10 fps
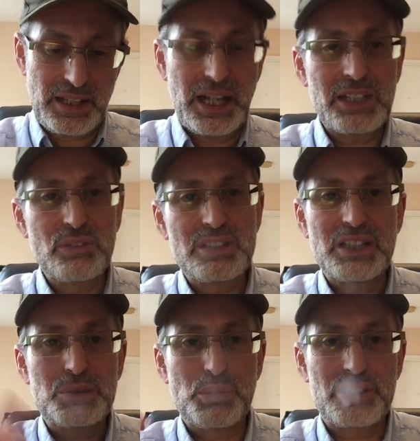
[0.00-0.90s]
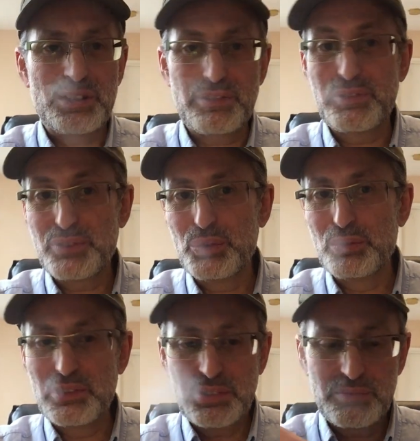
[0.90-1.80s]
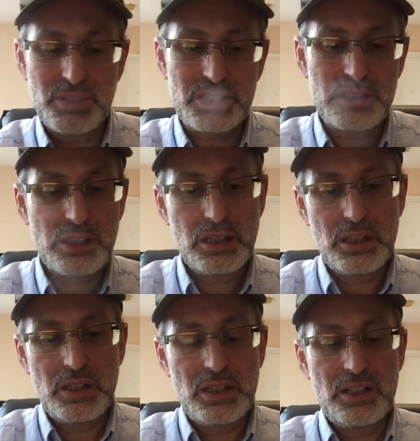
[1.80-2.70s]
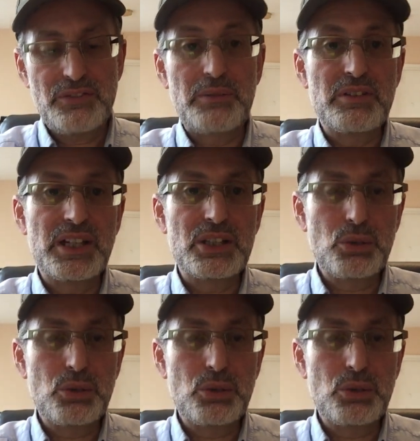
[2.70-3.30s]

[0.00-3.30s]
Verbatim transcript: I don't think it's worth a review, but if I'm already